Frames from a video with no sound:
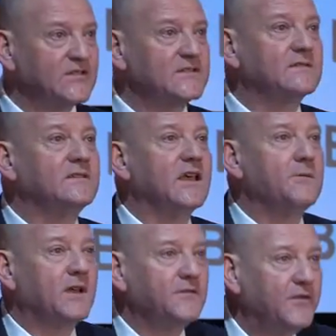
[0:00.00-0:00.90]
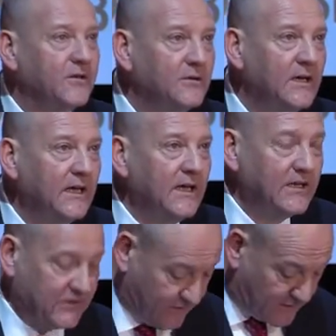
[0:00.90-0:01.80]
just think about a few
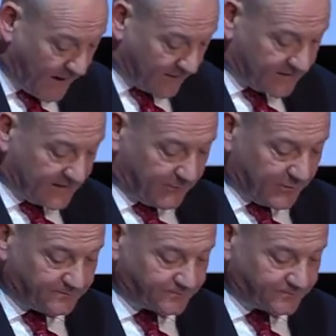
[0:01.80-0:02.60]
issues about sleep.